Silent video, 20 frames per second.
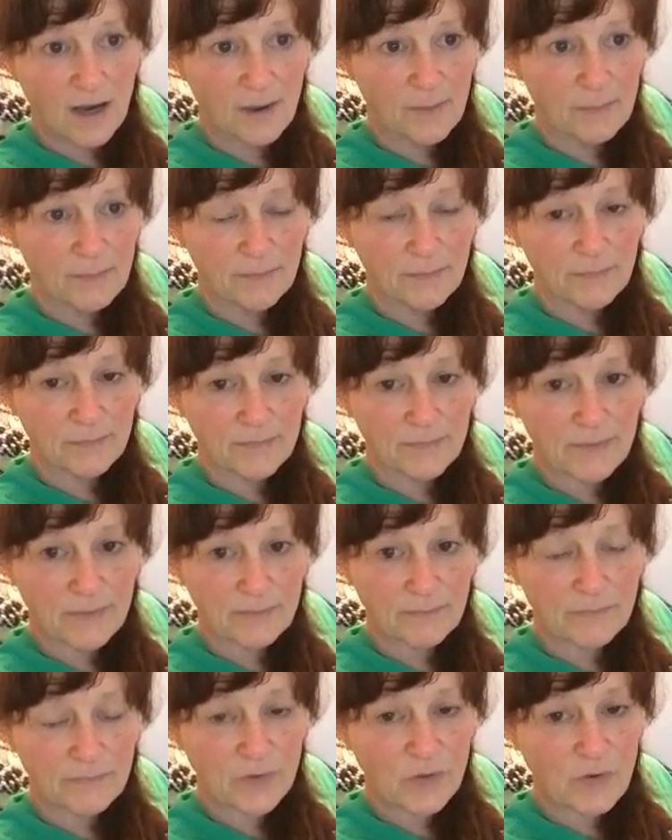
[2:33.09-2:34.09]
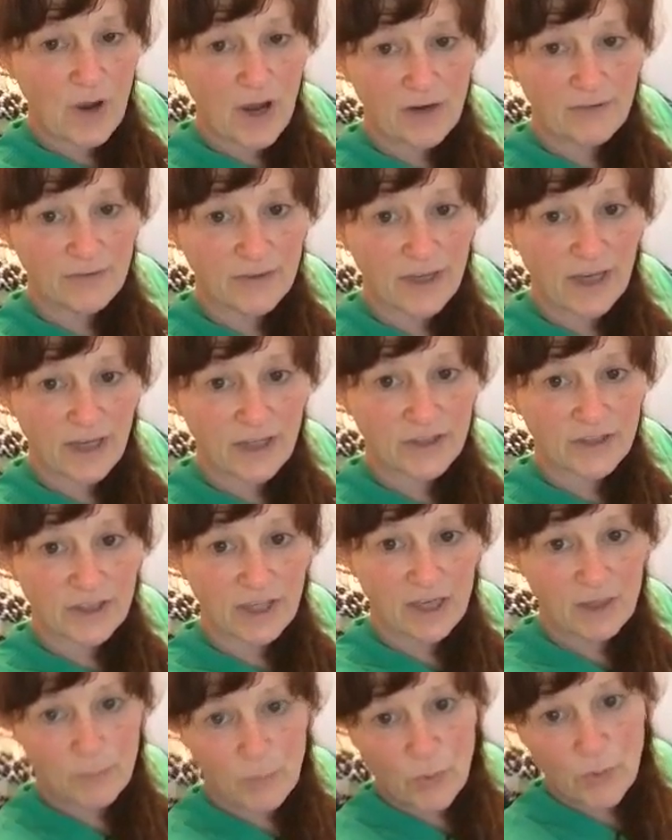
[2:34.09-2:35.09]
um,
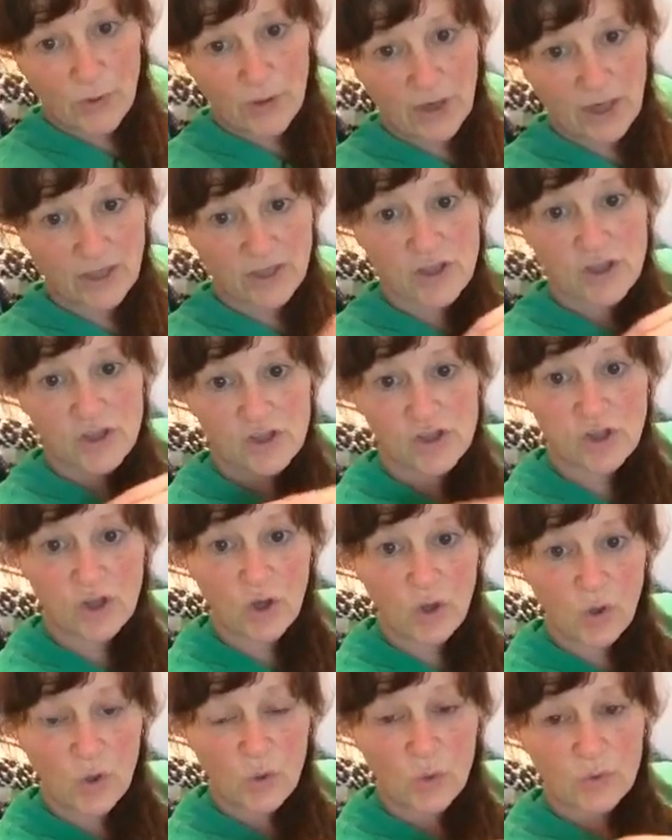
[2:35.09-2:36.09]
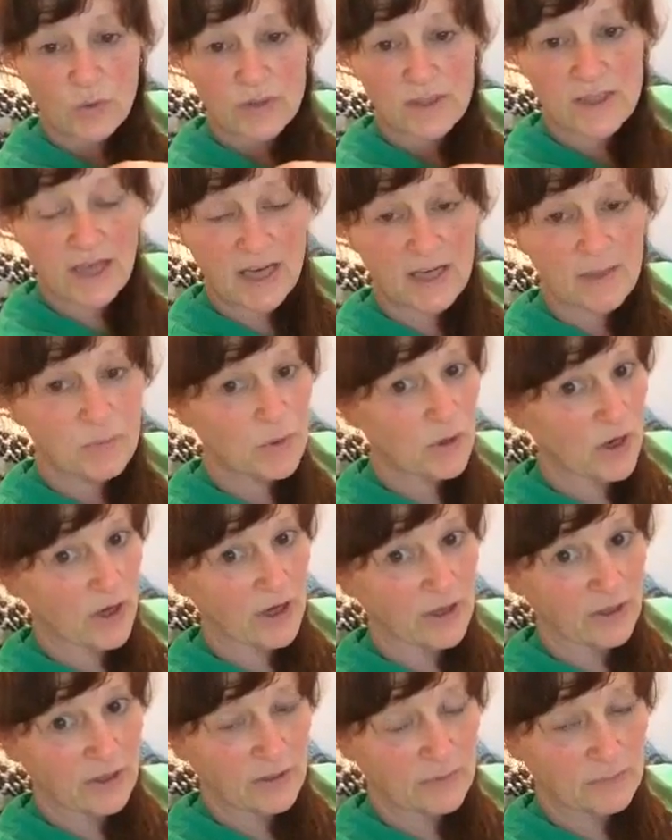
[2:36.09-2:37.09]
gratification anymore. It's a slow, steady
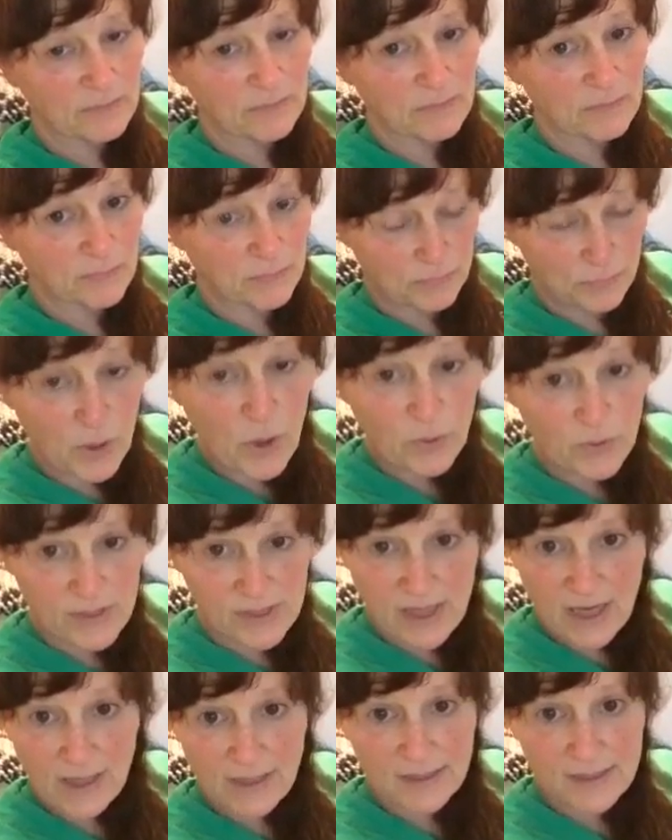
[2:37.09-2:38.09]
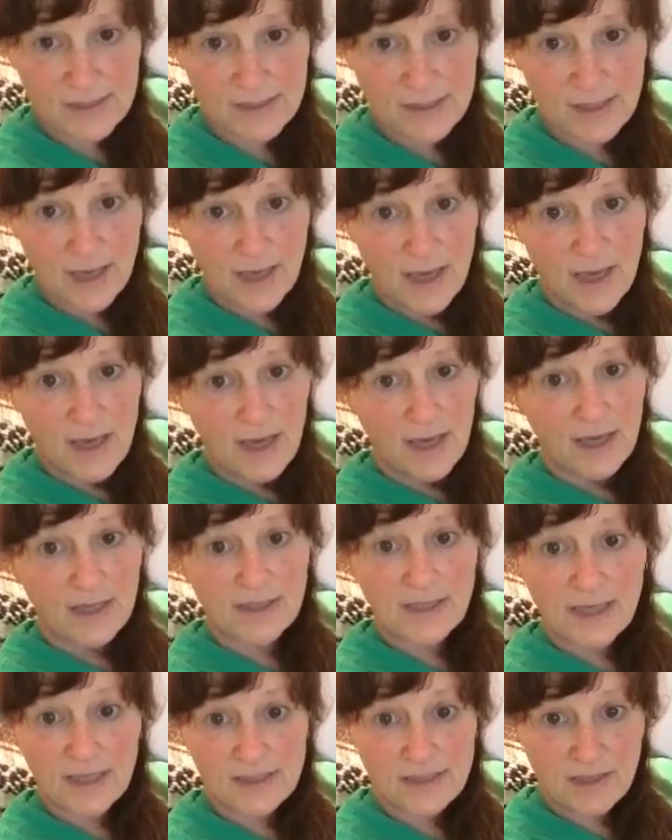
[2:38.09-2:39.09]
prog process.
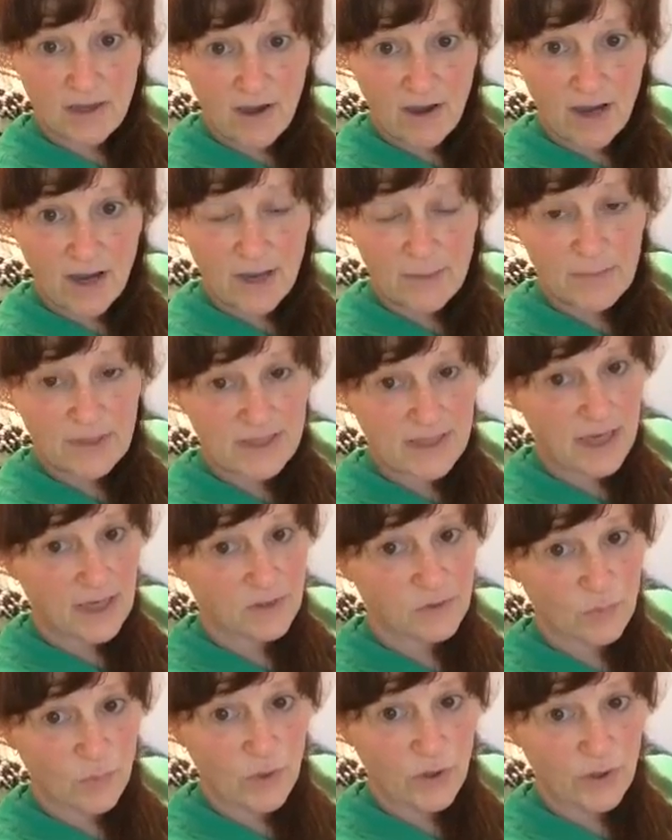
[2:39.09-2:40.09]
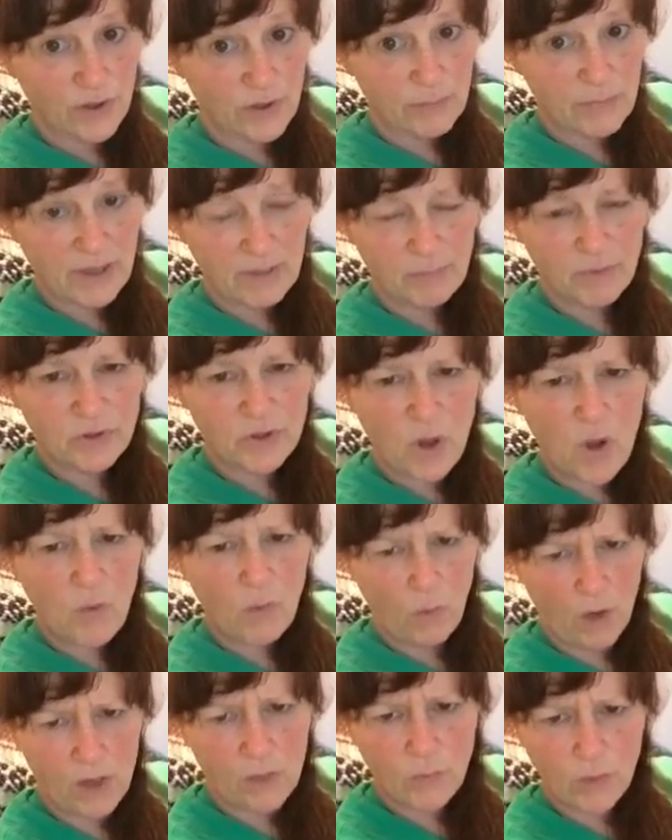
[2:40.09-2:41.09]
It takes time, it takes work. People
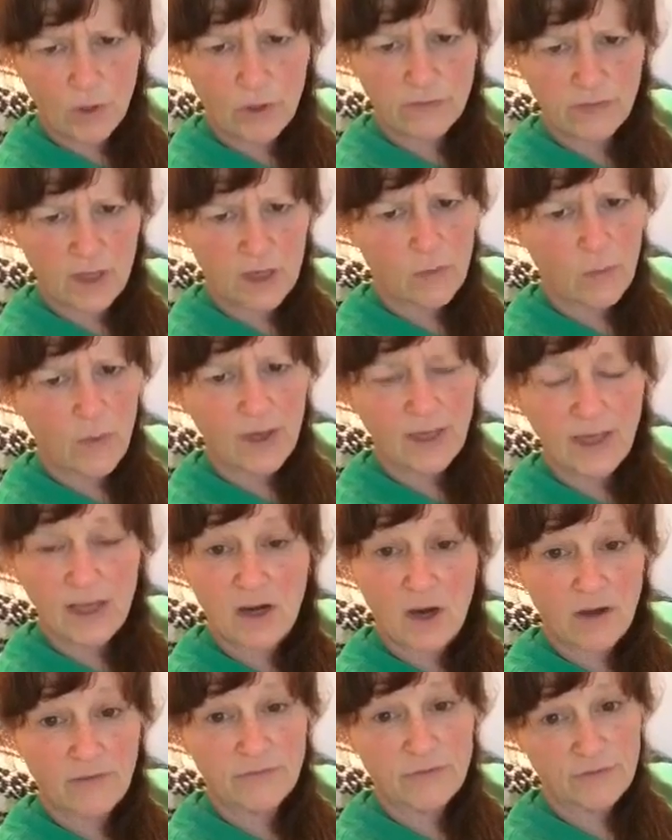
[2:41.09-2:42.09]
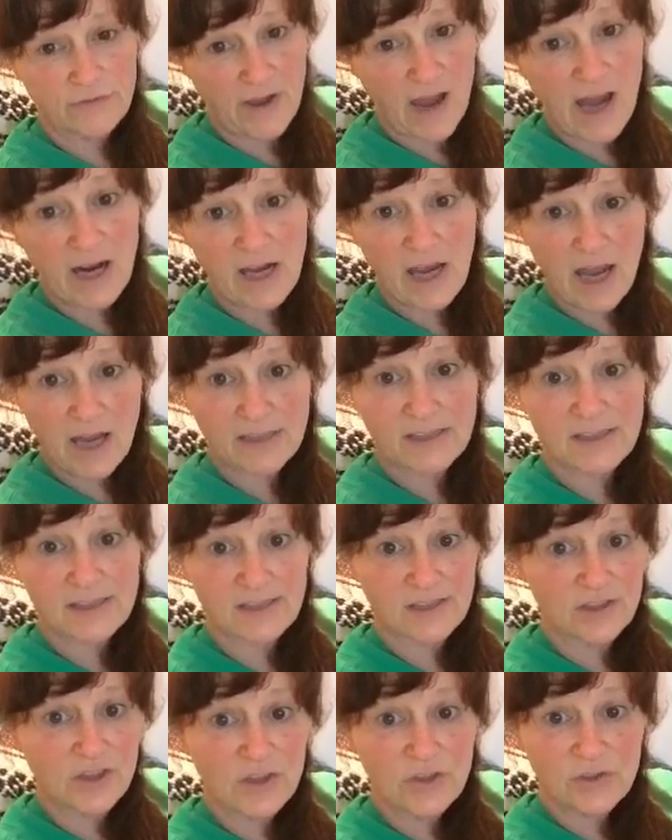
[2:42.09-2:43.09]
don't want to work. They don't want to get off their fat
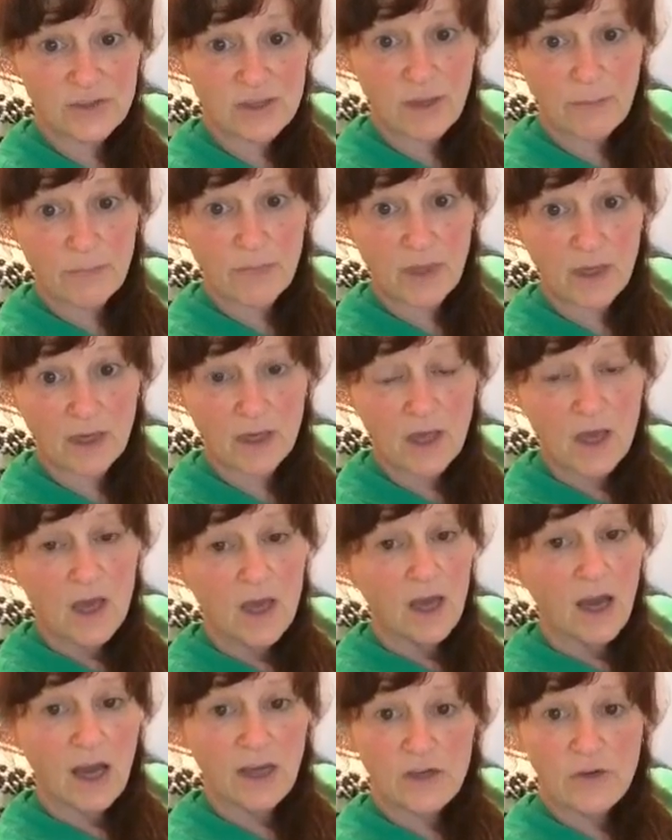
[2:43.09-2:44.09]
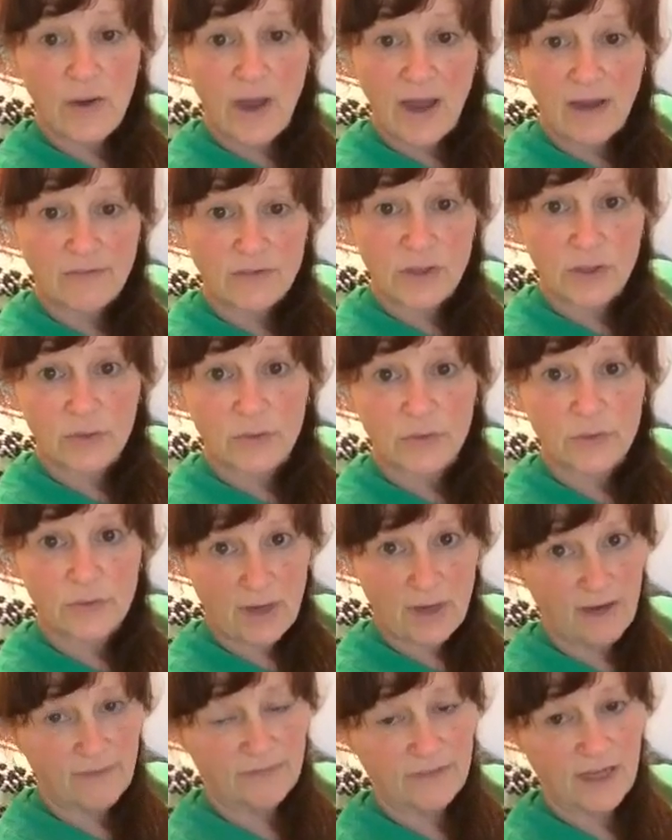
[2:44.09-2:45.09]
asses and do something. And you have to.
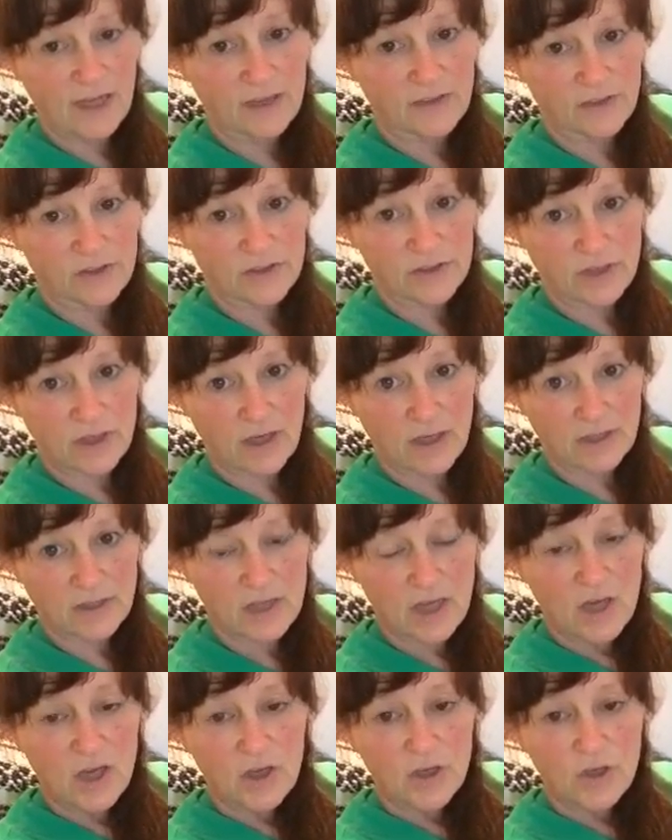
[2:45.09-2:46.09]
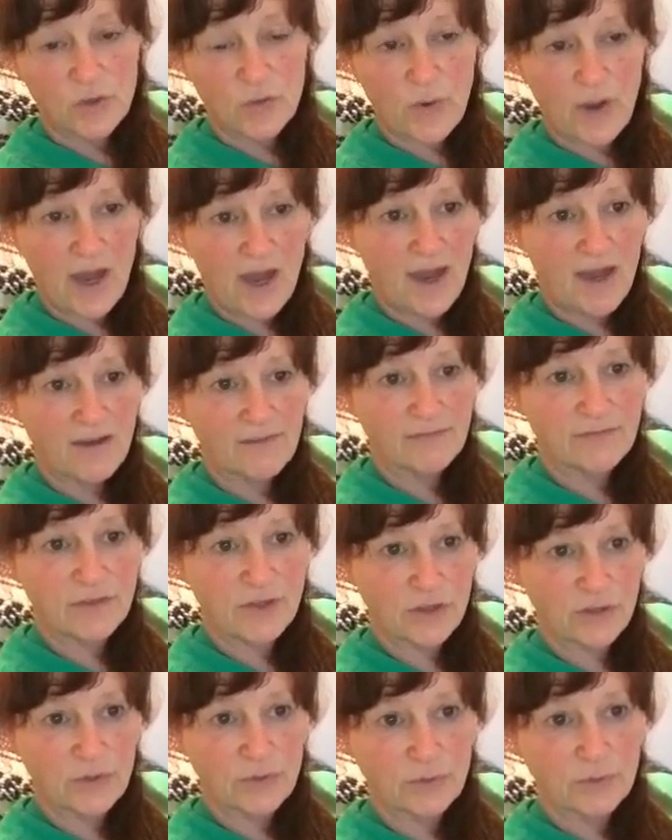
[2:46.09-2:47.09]
You have to exercise. You
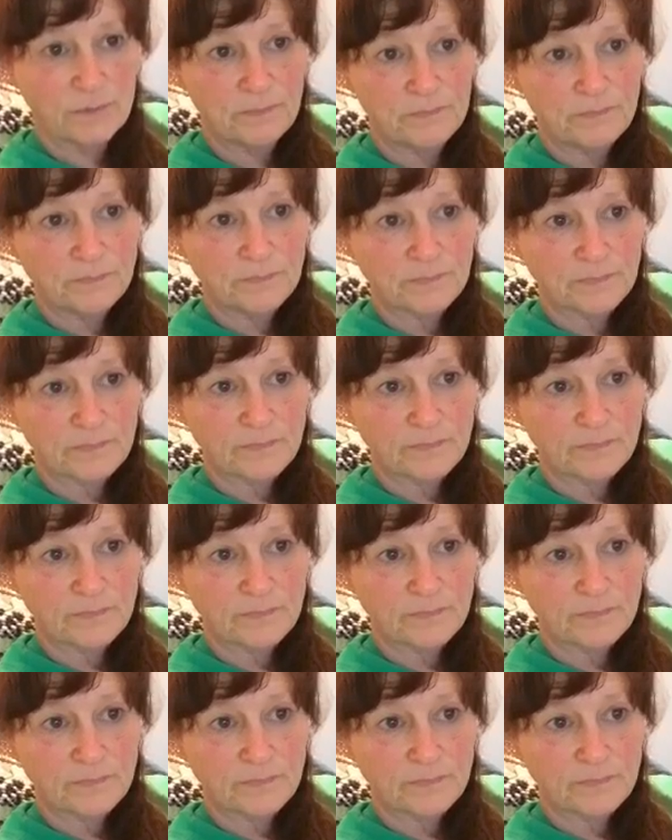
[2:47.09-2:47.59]
have to.